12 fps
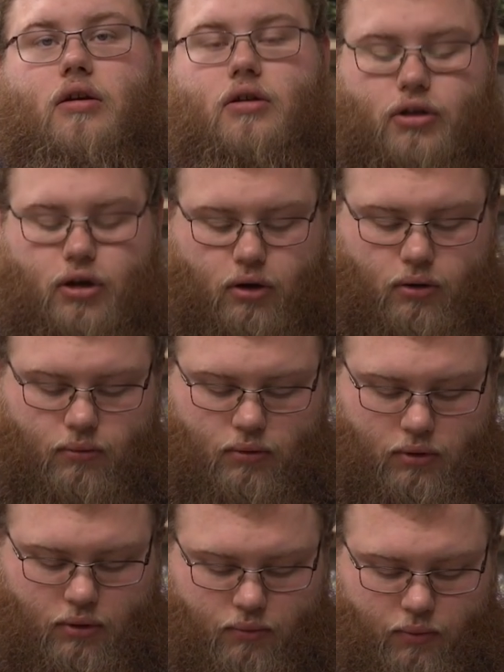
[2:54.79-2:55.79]
So
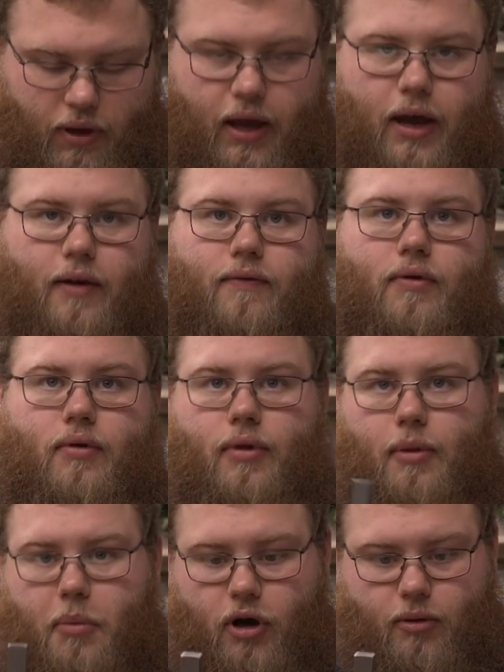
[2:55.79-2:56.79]
we have
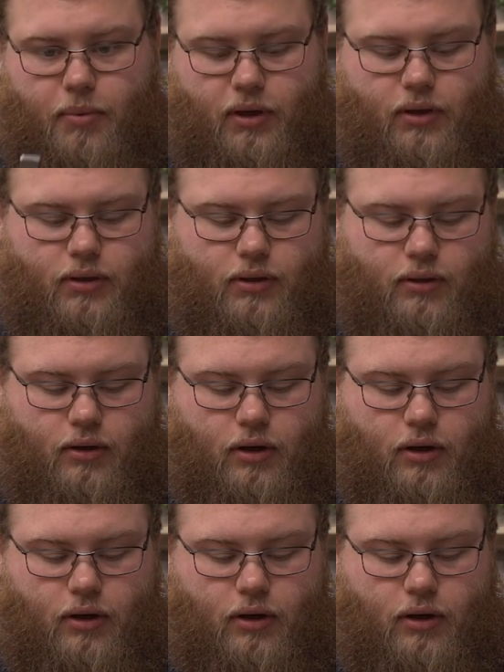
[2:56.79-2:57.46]
the bar piece